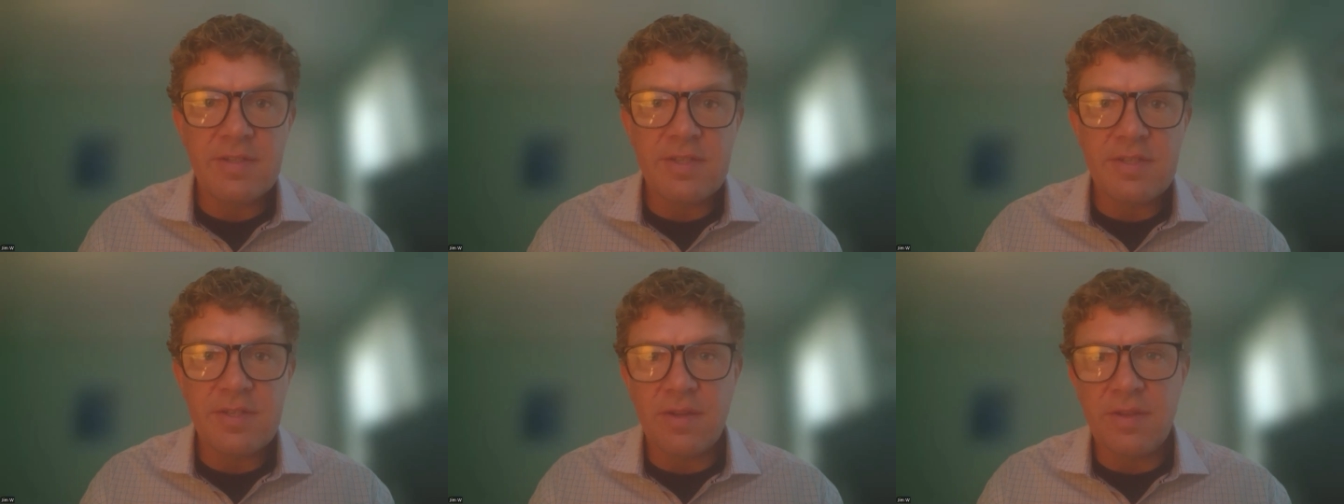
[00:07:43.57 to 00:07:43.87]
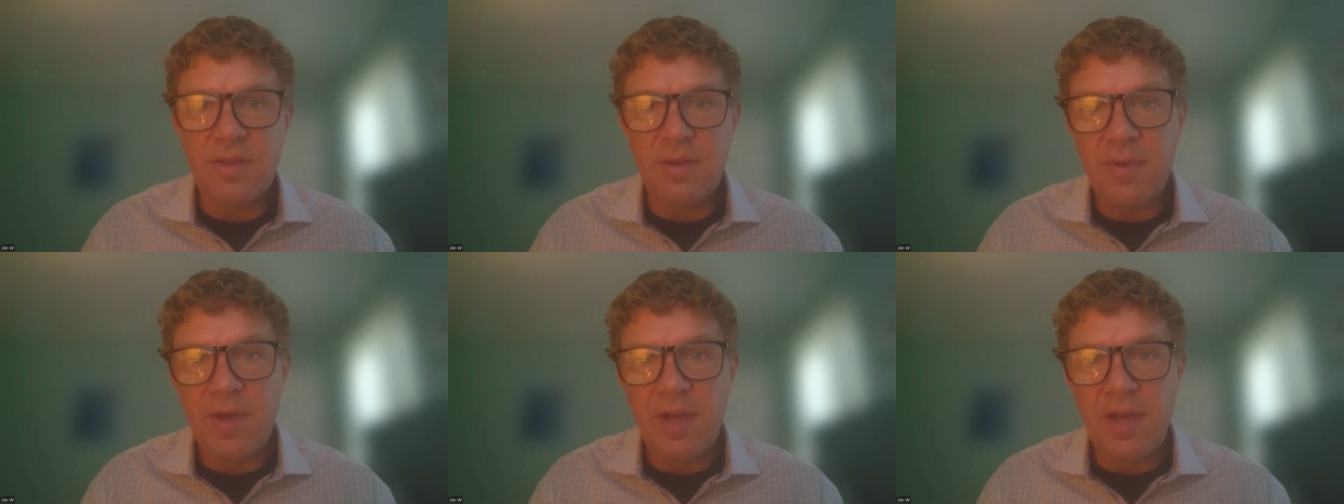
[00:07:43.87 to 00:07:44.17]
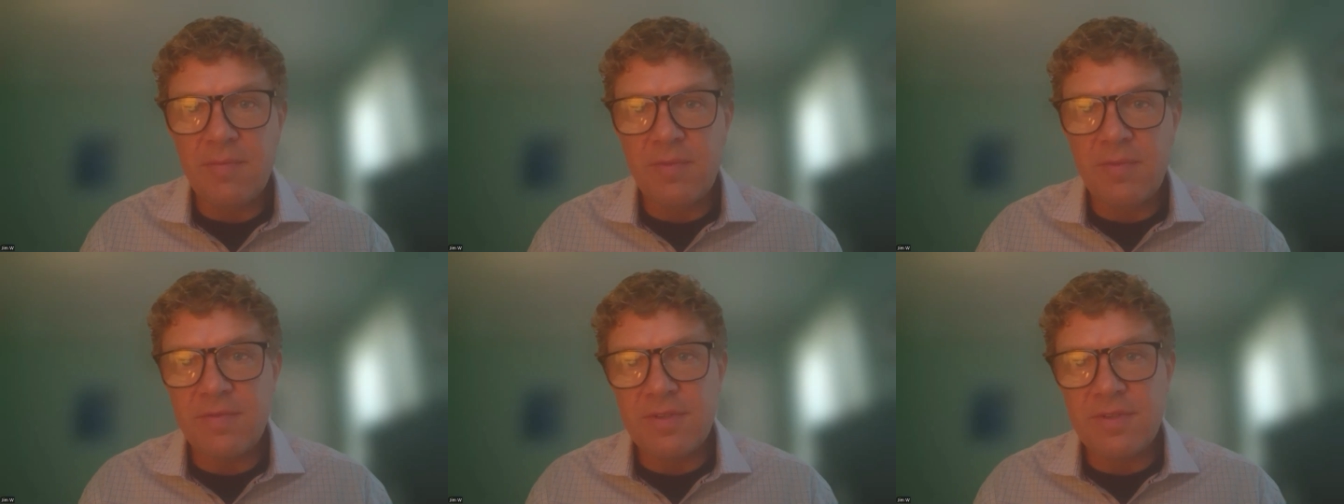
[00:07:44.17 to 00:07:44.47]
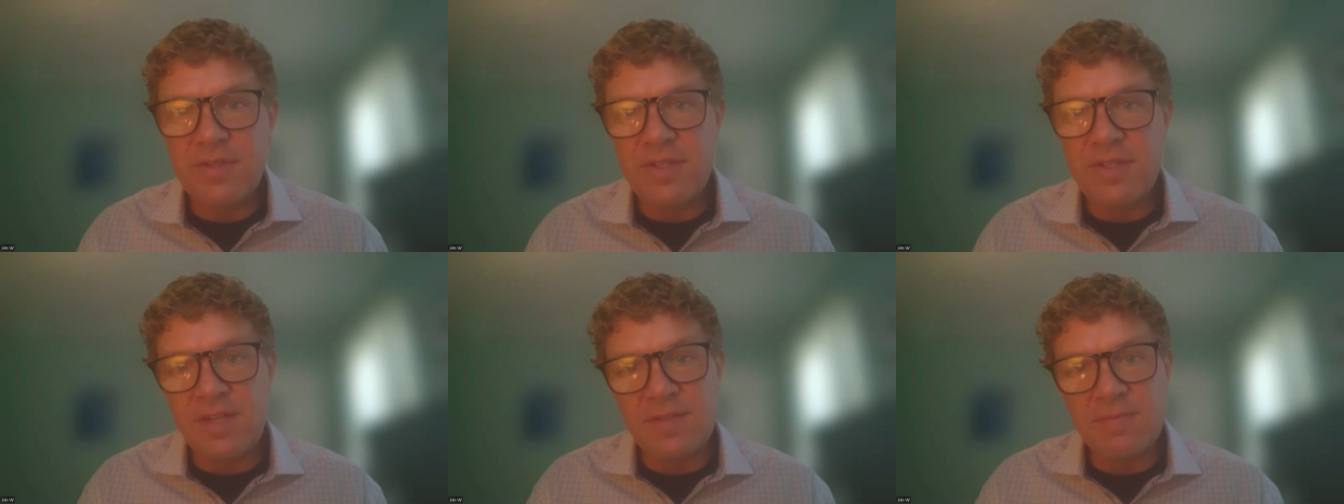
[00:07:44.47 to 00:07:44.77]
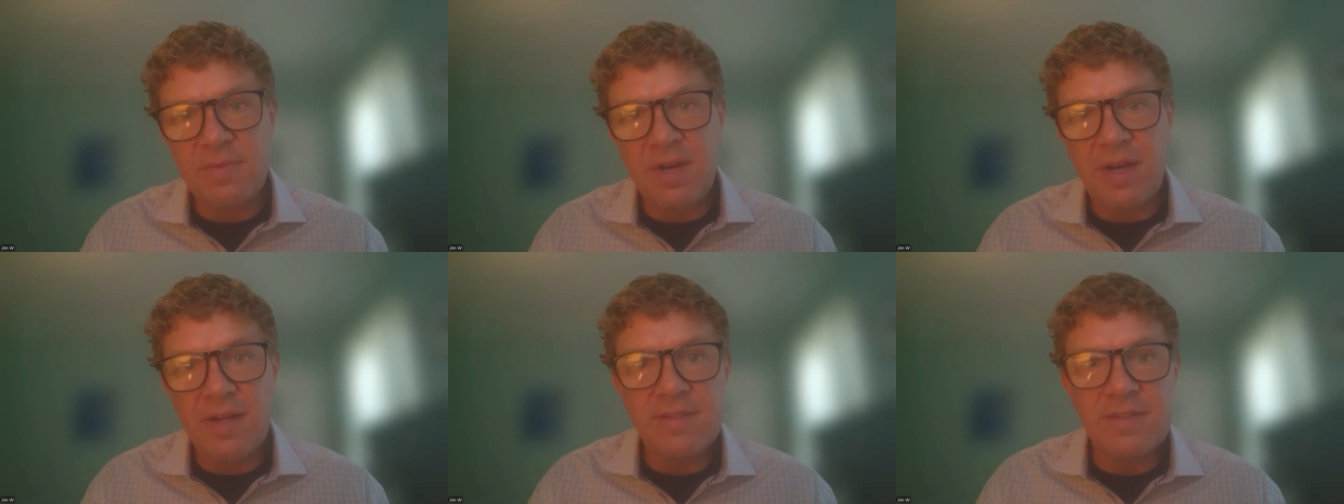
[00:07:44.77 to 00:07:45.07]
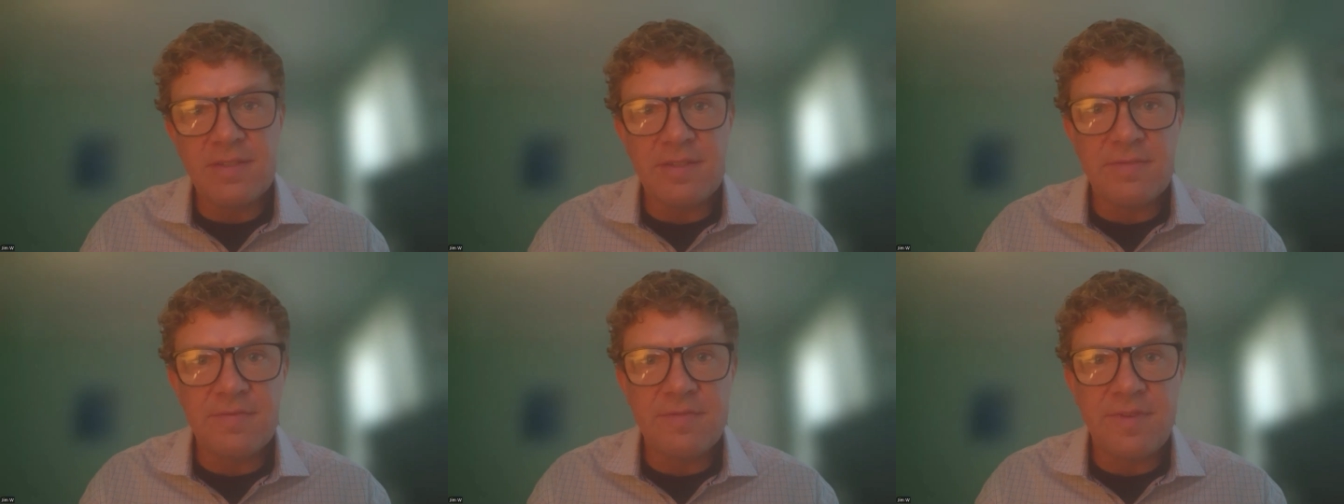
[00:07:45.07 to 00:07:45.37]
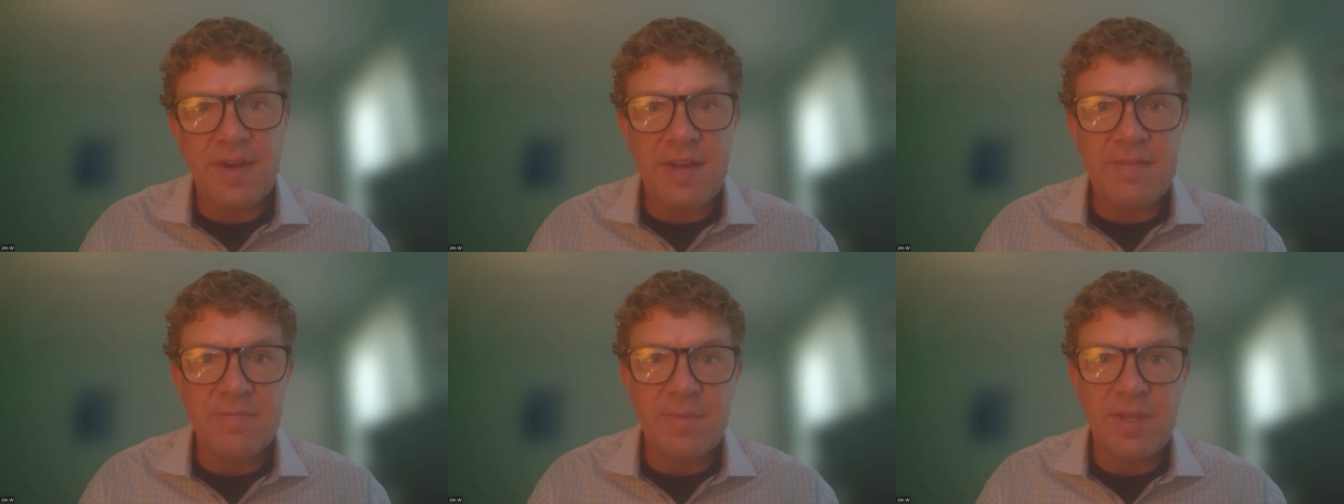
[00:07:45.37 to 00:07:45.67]
so they pay him over 6 months, it's
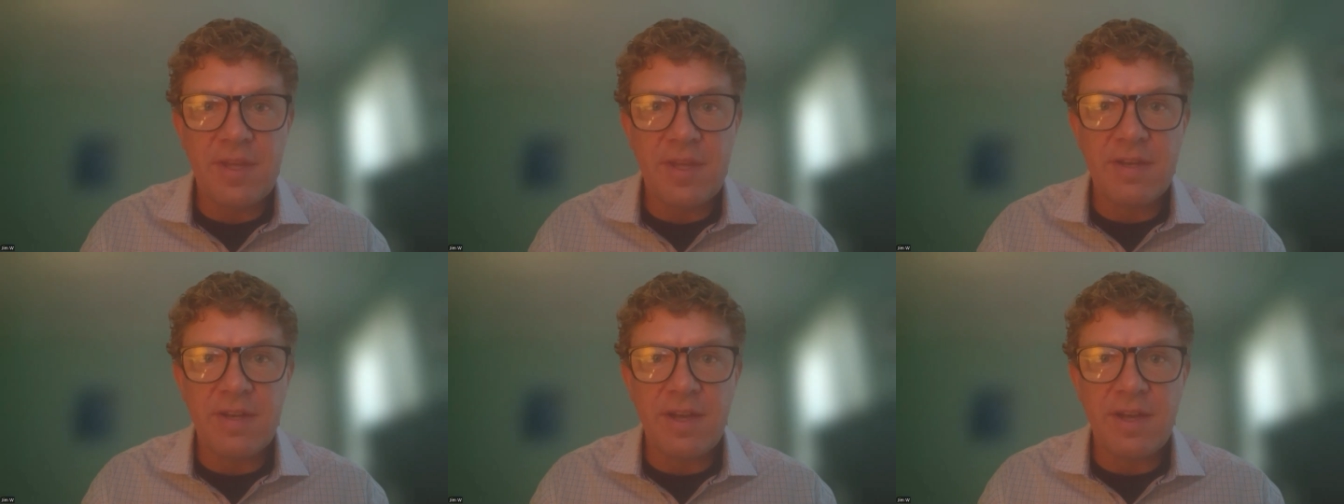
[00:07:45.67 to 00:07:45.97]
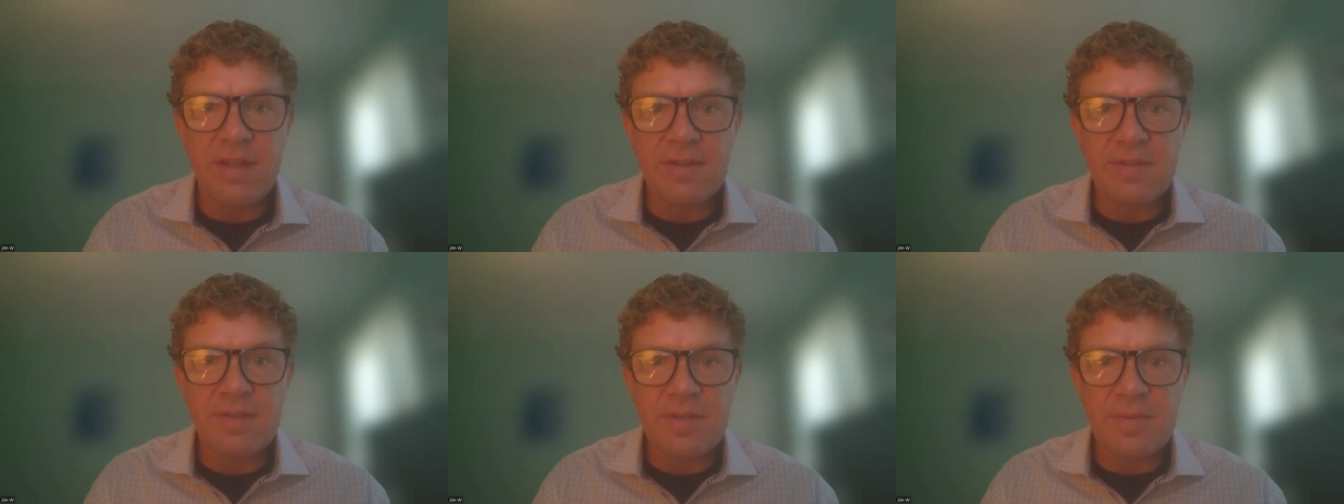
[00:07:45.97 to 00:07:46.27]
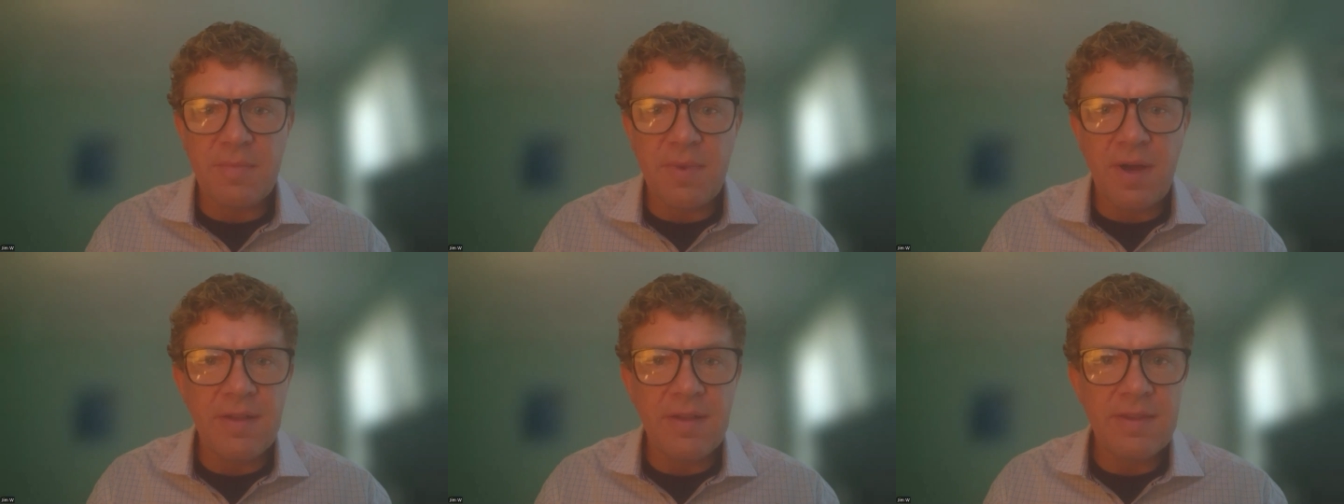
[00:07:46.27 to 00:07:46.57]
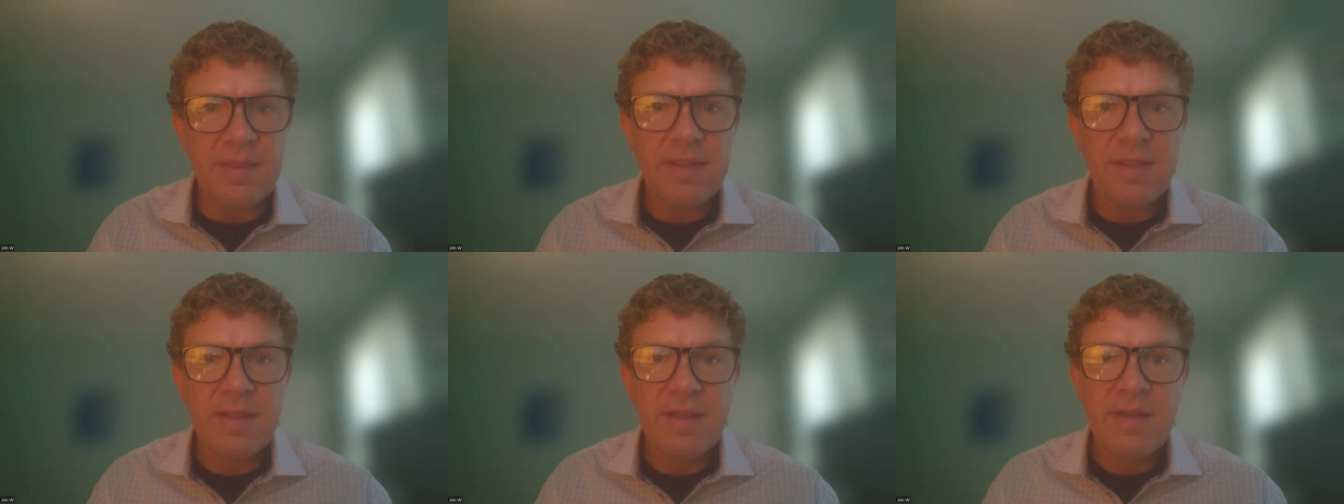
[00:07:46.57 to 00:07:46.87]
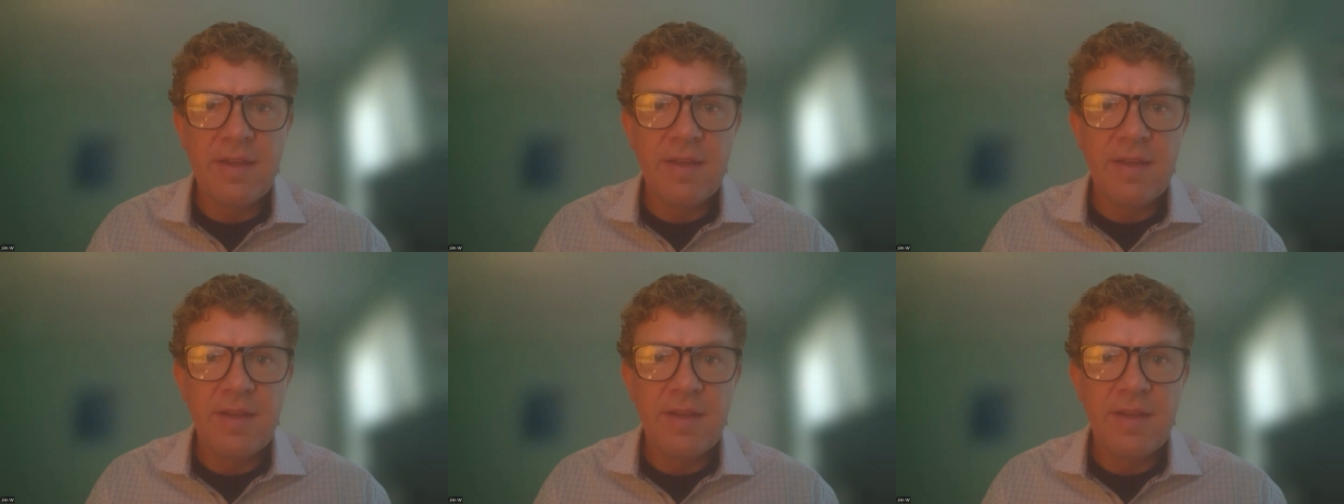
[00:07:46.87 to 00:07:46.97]
$5 million a month.